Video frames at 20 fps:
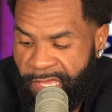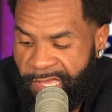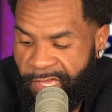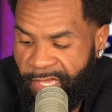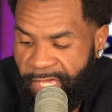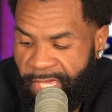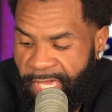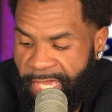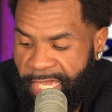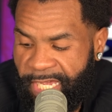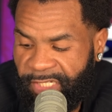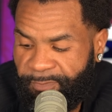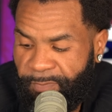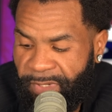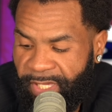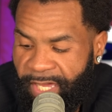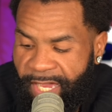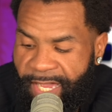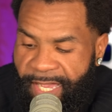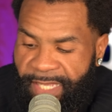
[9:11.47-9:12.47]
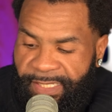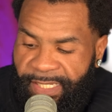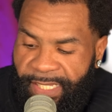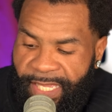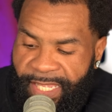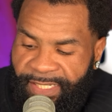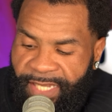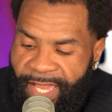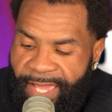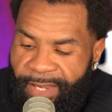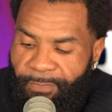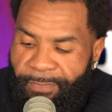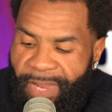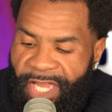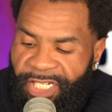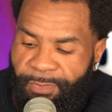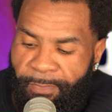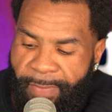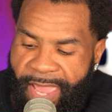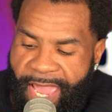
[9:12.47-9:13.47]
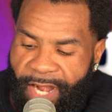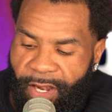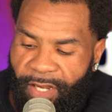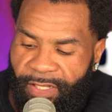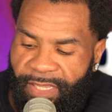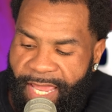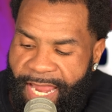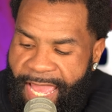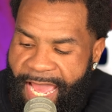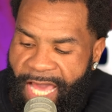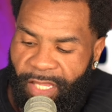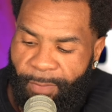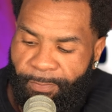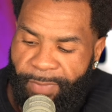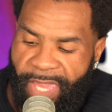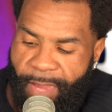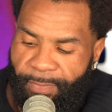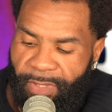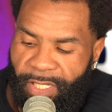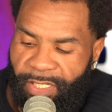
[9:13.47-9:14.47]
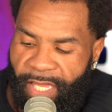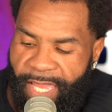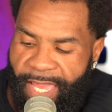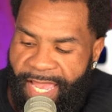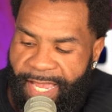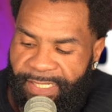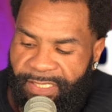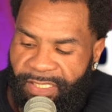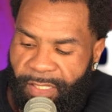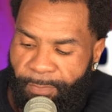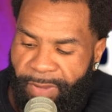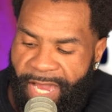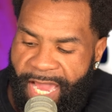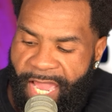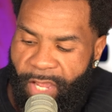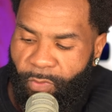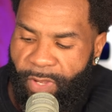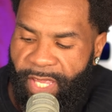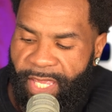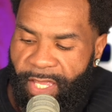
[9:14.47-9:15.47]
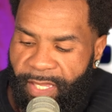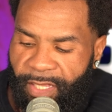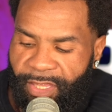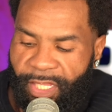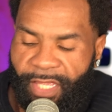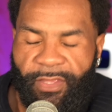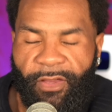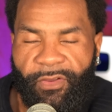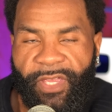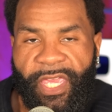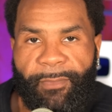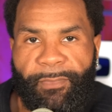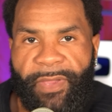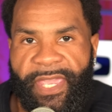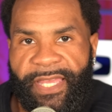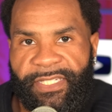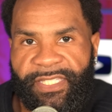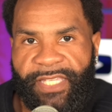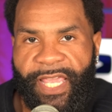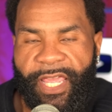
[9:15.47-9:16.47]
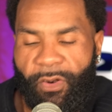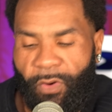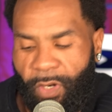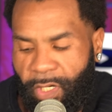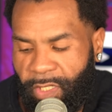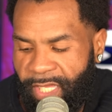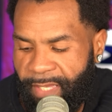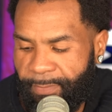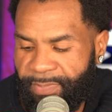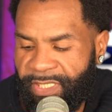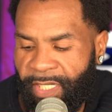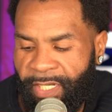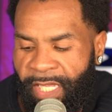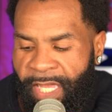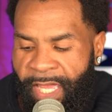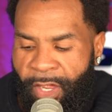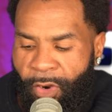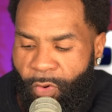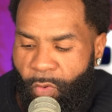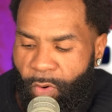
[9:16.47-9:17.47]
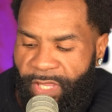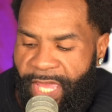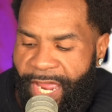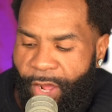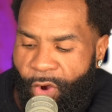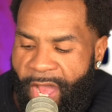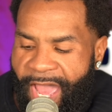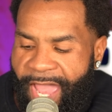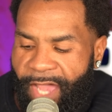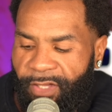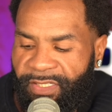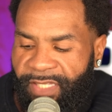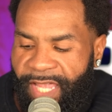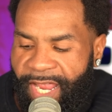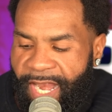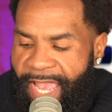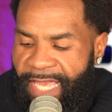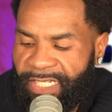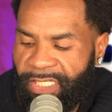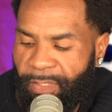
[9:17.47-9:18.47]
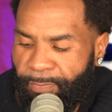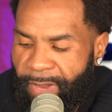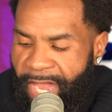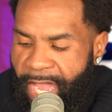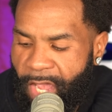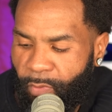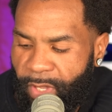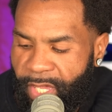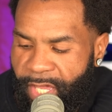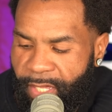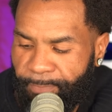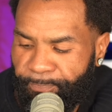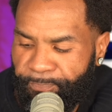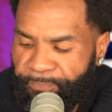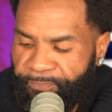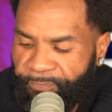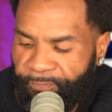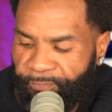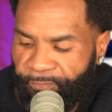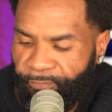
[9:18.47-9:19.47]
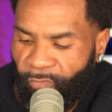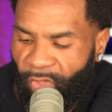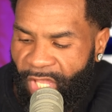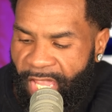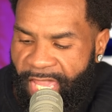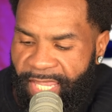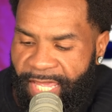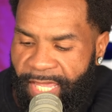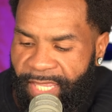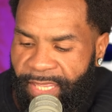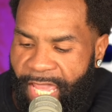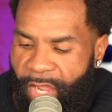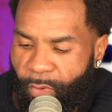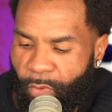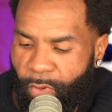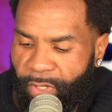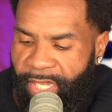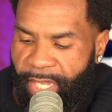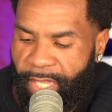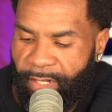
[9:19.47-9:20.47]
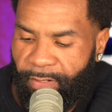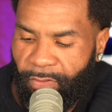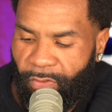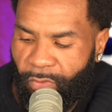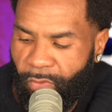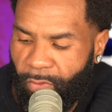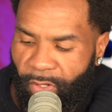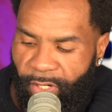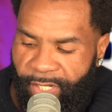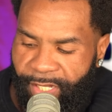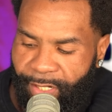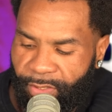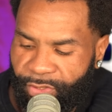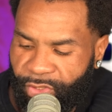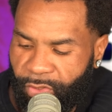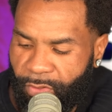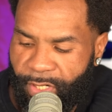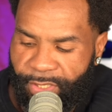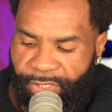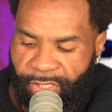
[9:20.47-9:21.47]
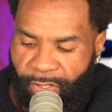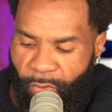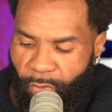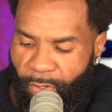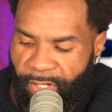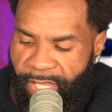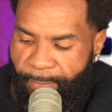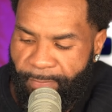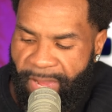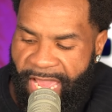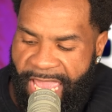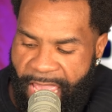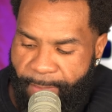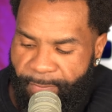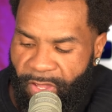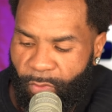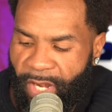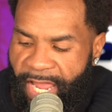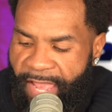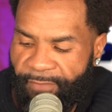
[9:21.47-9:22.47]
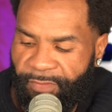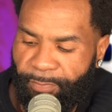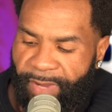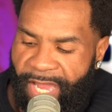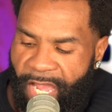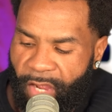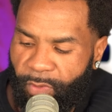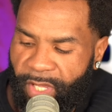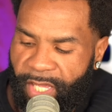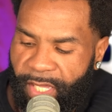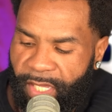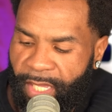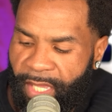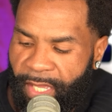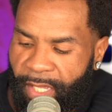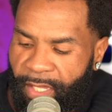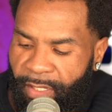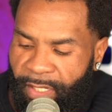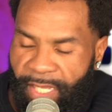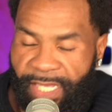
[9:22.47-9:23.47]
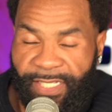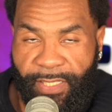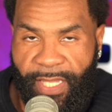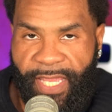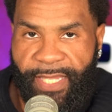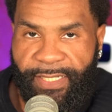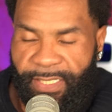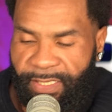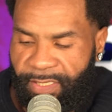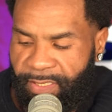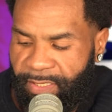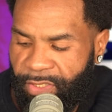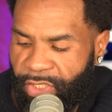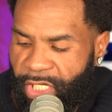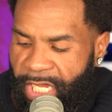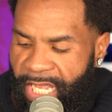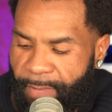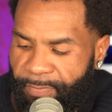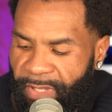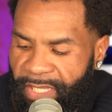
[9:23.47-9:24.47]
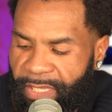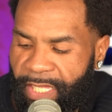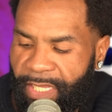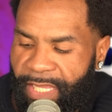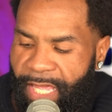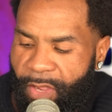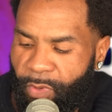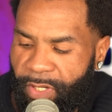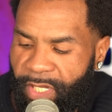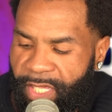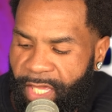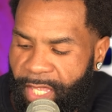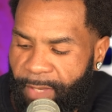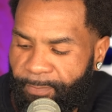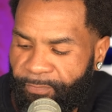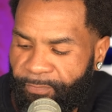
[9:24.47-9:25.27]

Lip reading: is because it doesn't much matter that Alabama has the bye week and then they'll get Penn State or Clemson, or that Ohio State has the bye week and then they will get Oregon or Georgia, or that Miami would have the bye week as ACC champ, and then they would get